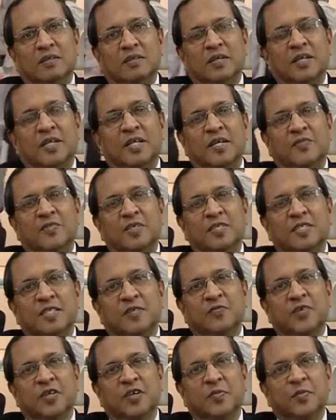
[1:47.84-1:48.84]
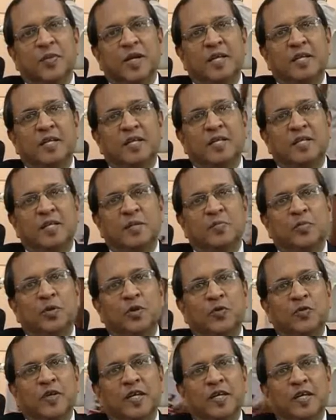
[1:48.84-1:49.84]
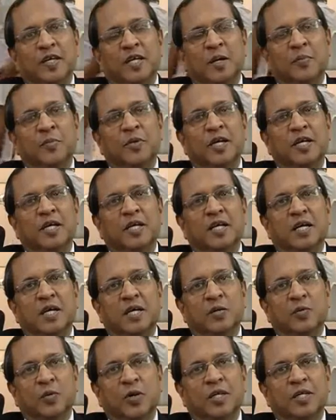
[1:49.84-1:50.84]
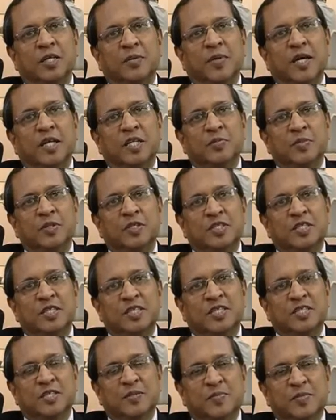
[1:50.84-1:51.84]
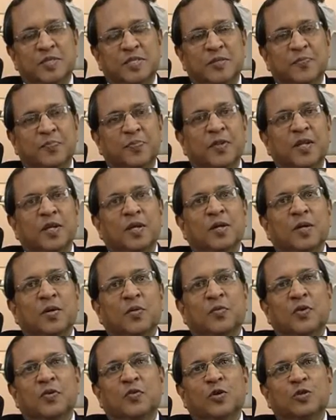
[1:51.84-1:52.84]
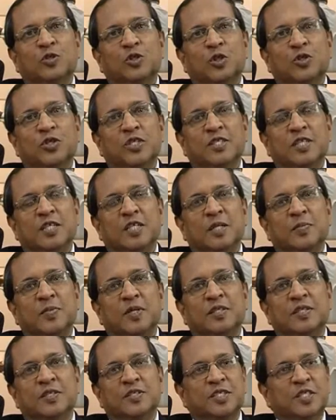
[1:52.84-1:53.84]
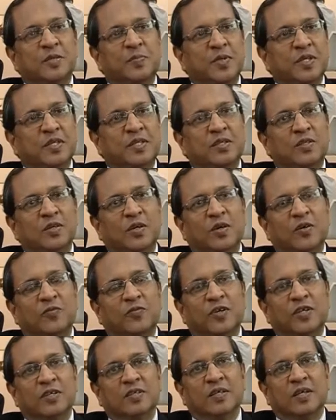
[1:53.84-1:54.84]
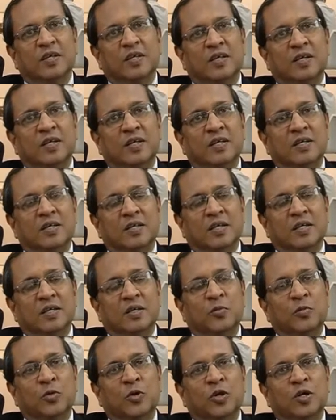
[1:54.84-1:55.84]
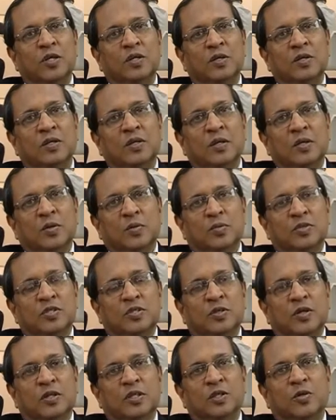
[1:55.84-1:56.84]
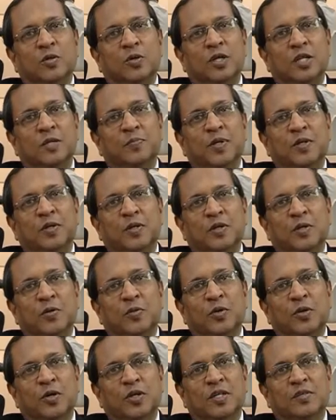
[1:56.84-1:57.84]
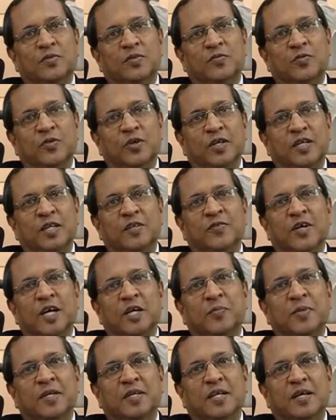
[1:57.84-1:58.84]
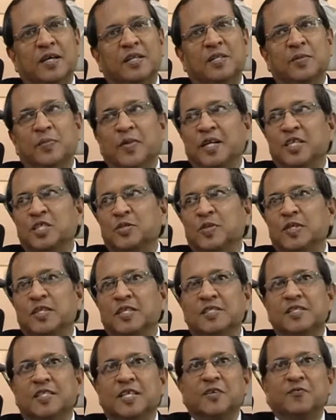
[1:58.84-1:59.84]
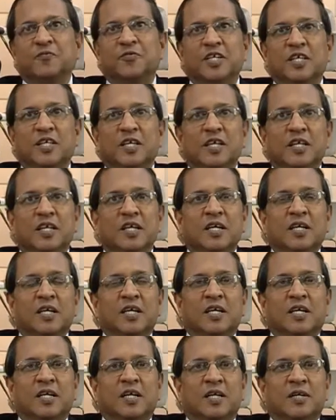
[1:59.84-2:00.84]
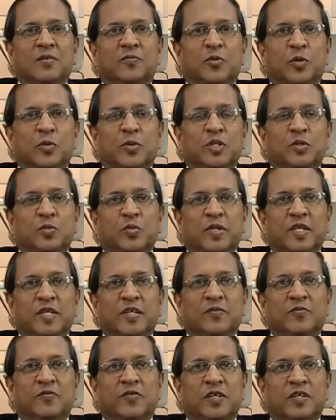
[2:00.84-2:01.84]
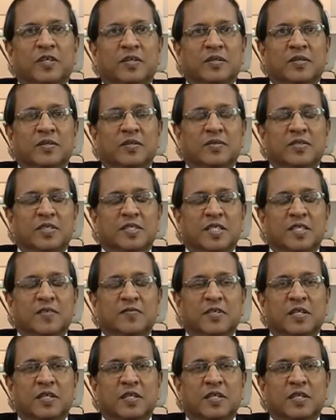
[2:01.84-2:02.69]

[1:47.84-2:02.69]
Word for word: endeavors that we have made in improving and upgrading our quality management systems. We've also recently been the recipient of or an award. It's called the Golden Peacock Award for Environment, Health Management and Safety, uh, for which we have uh, received